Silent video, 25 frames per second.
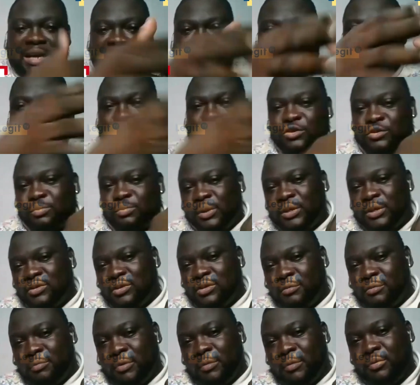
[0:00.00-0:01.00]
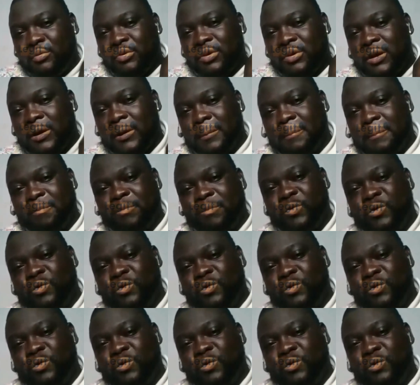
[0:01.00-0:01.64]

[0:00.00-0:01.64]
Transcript: I'd like you to speak to the people now.